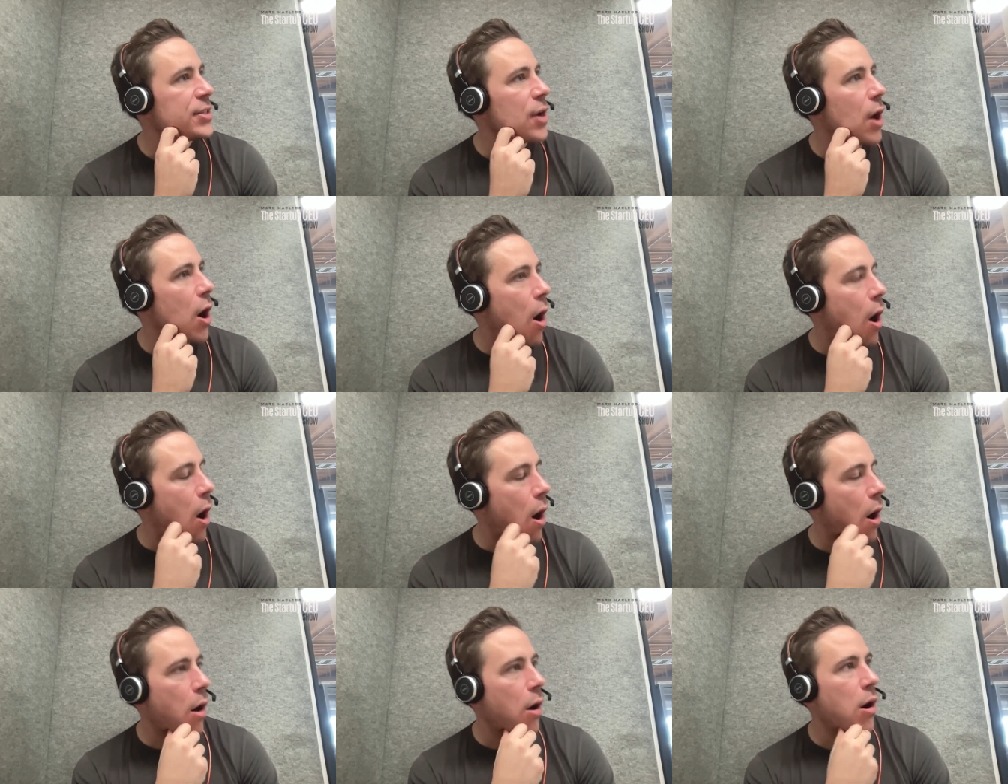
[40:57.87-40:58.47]

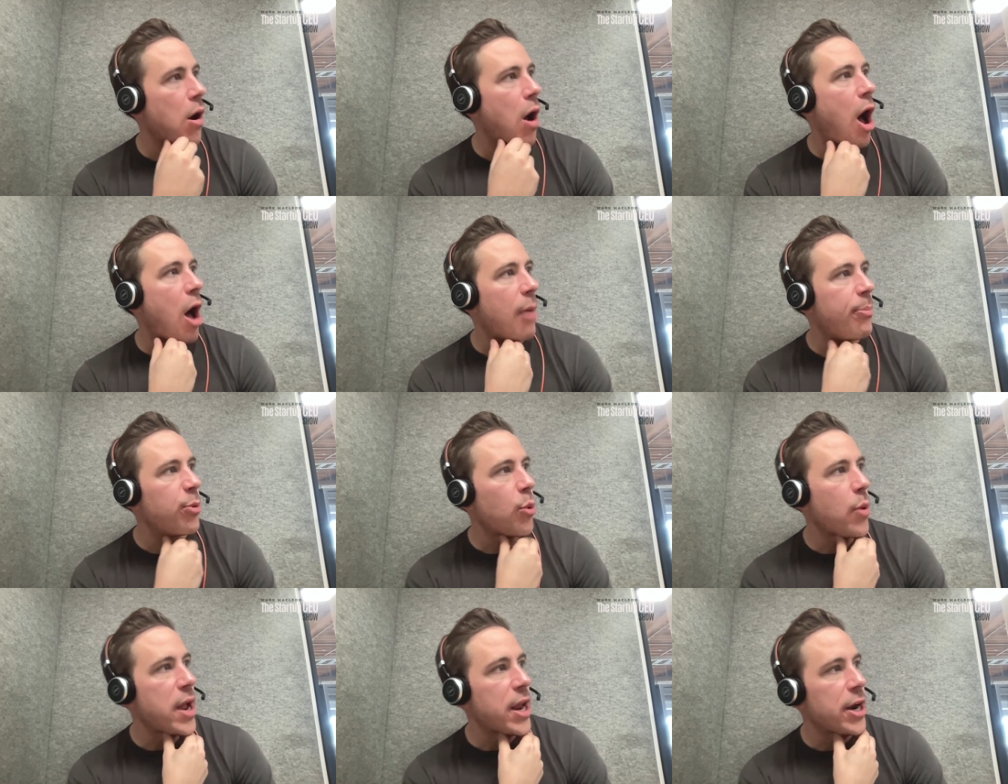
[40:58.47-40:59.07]
our
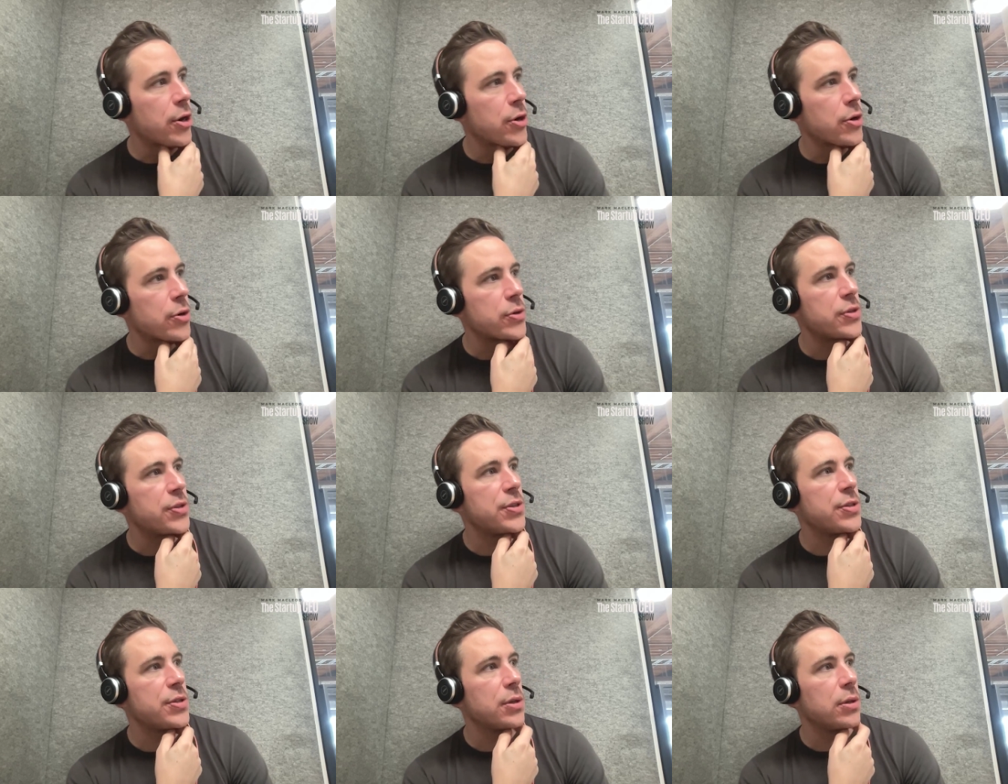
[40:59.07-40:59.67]

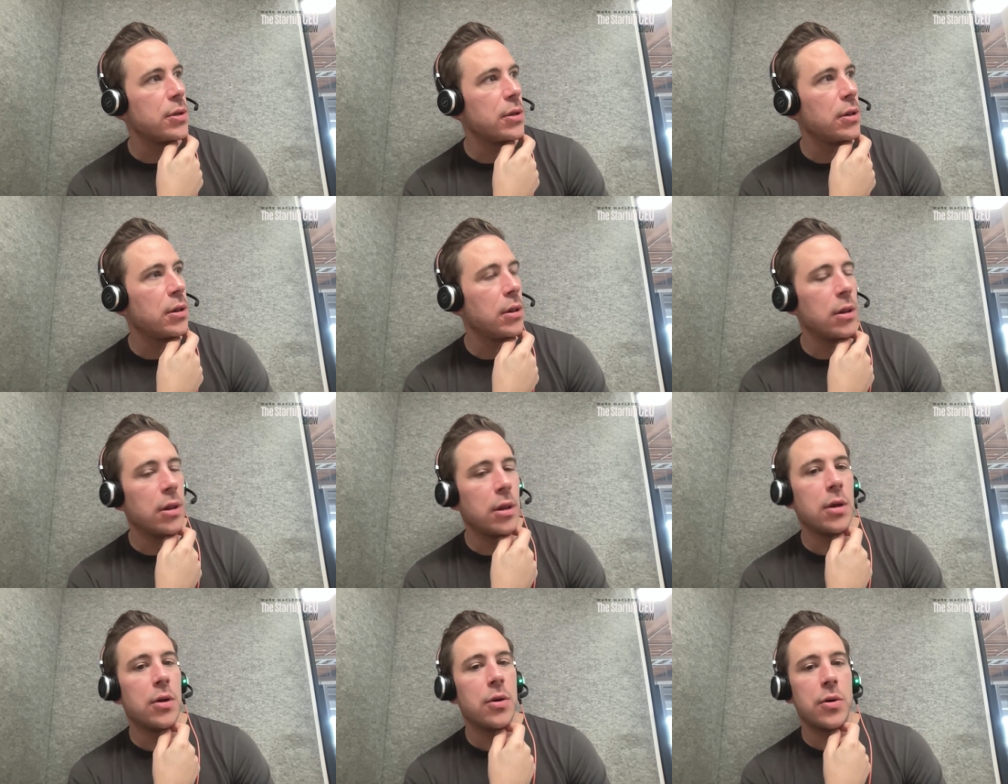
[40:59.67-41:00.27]
operators
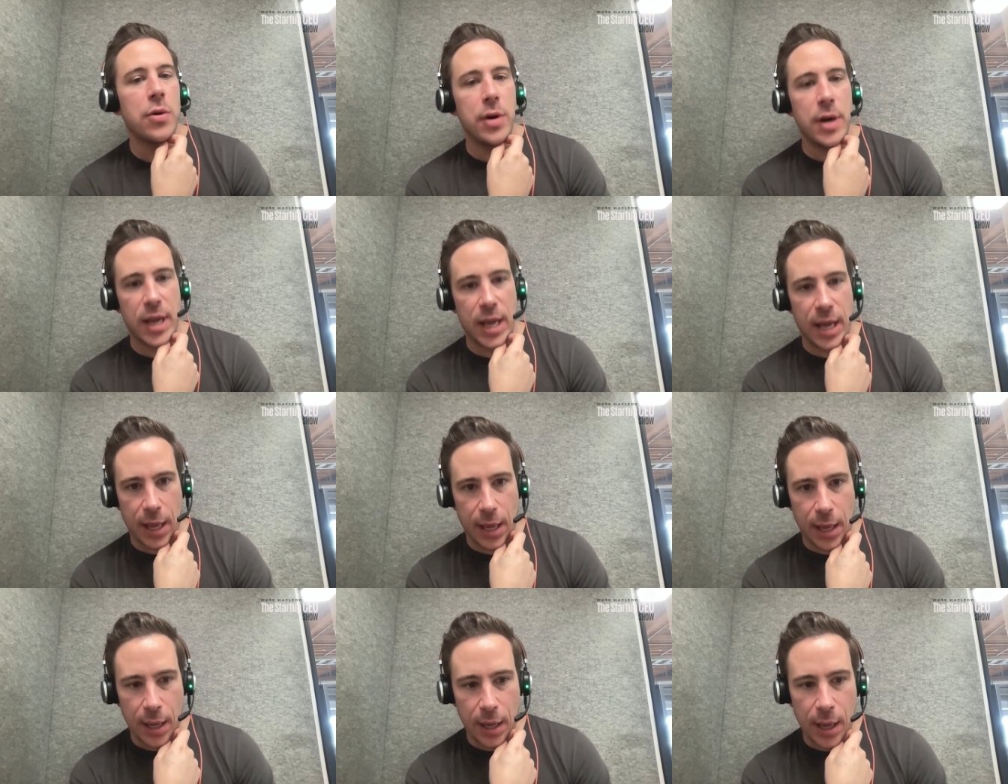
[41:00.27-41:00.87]

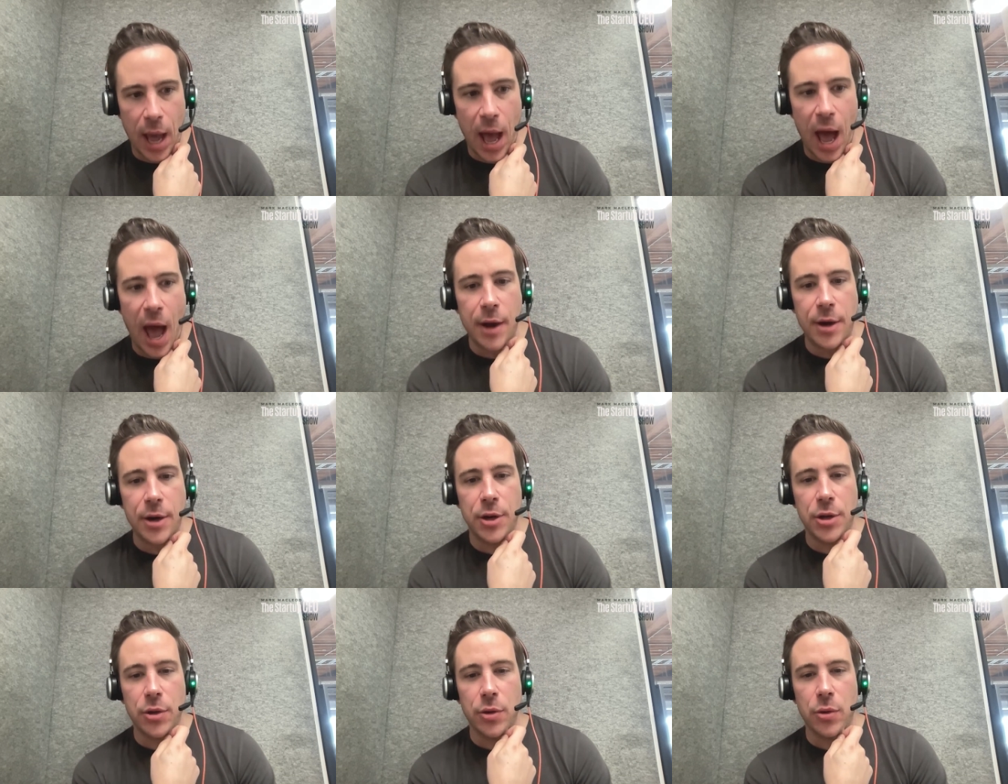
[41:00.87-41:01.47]
learning how
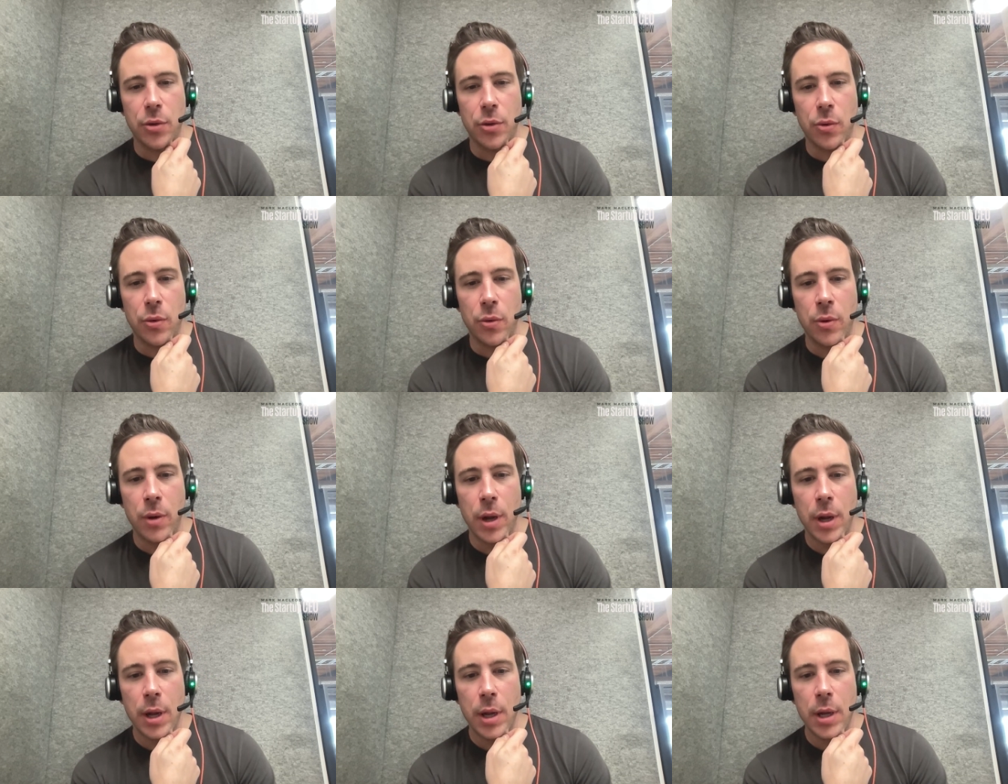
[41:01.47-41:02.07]
to do
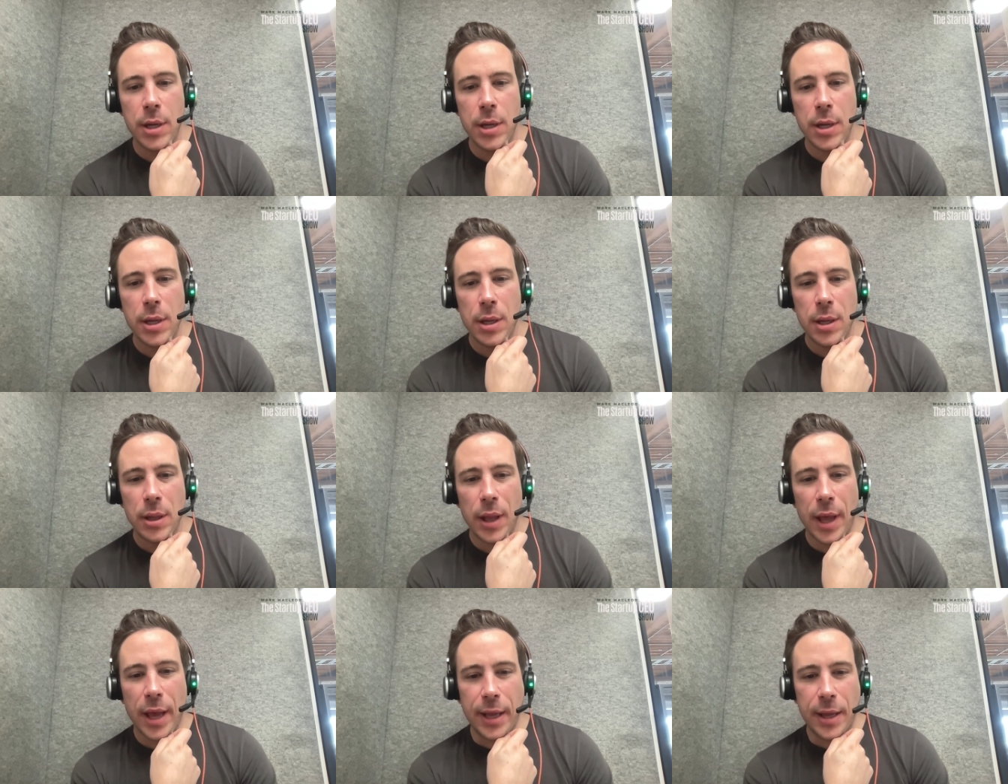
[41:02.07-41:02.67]

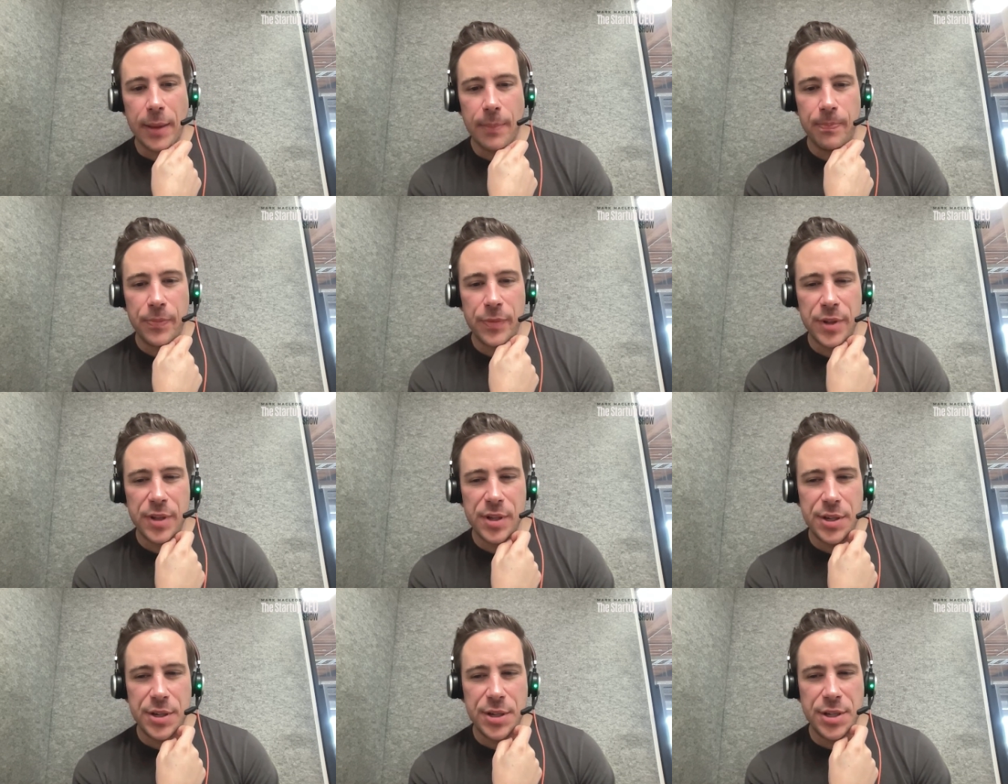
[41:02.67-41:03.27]
like
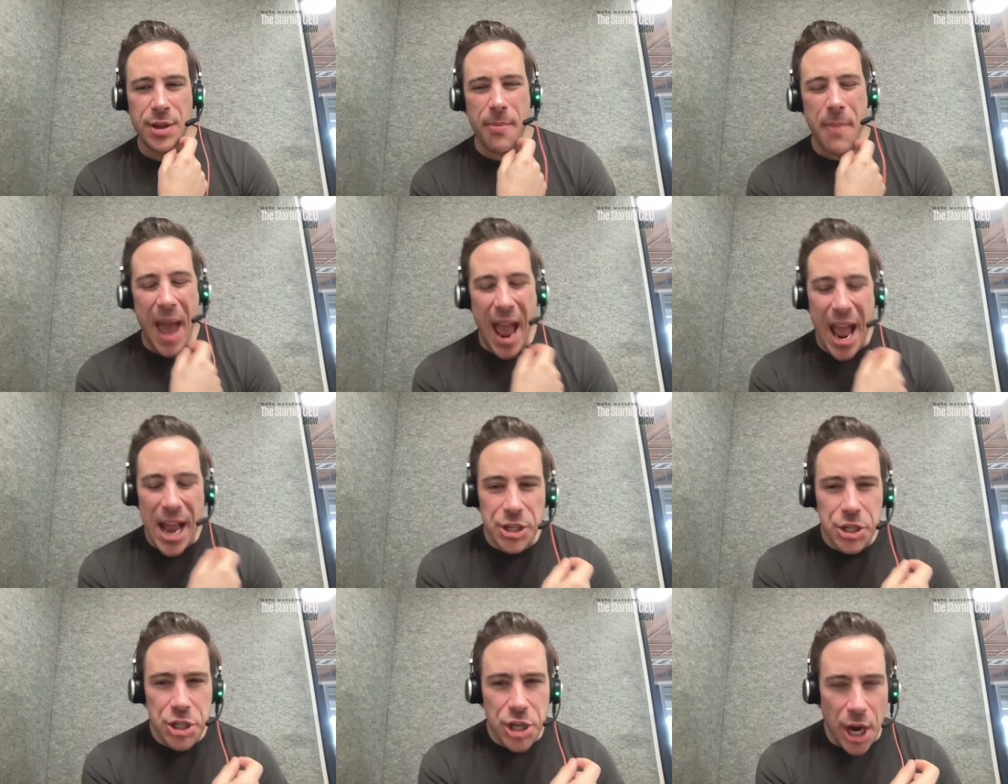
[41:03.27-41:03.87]

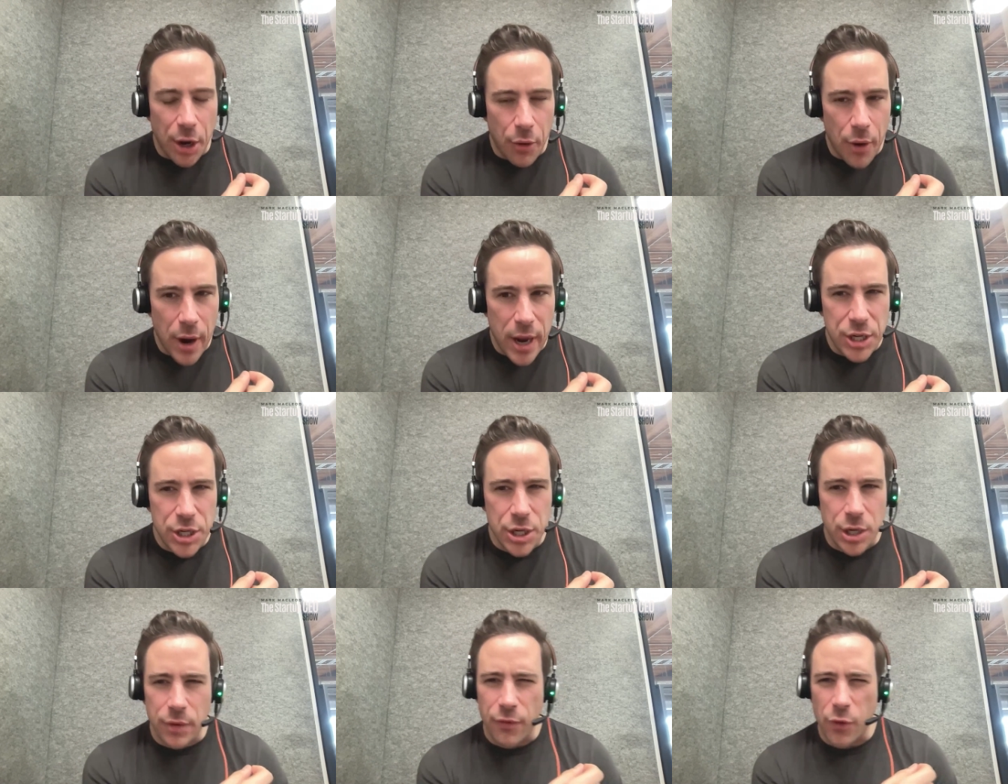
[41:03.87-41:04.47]
demand
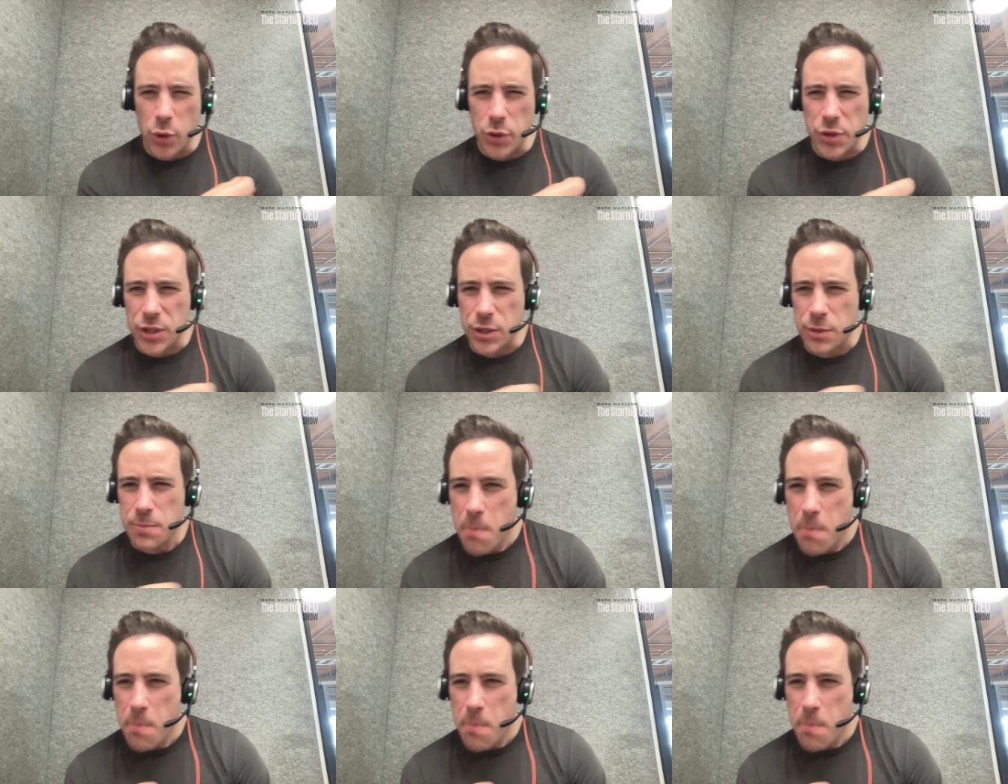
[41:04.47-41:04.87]
generation versus